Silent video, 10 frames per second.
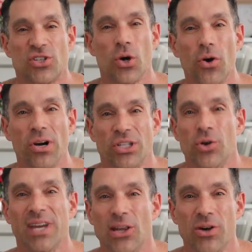Sure,
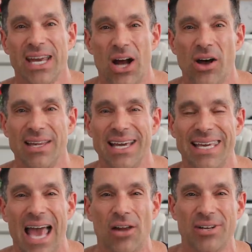you can look at
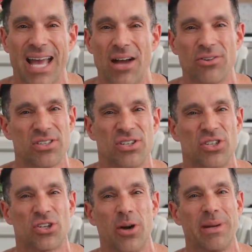online calorie counters to
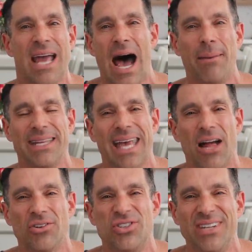determine how many
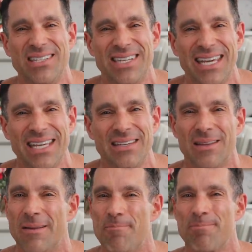calories you need to
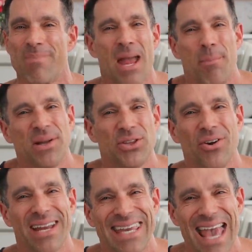eat. But
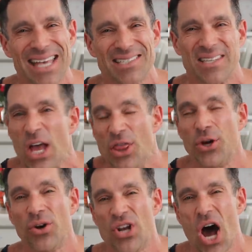they're a guess.
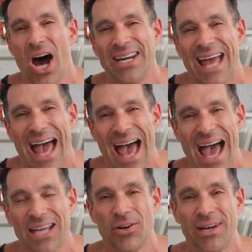They're not
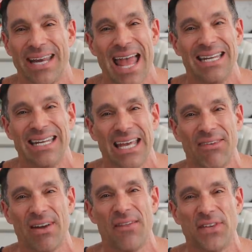accurate. And
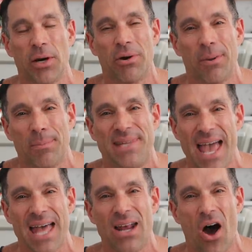even if they were
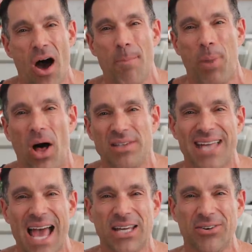dead on balls
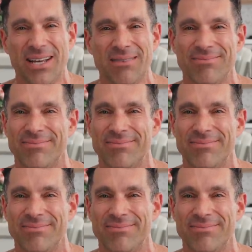accurate,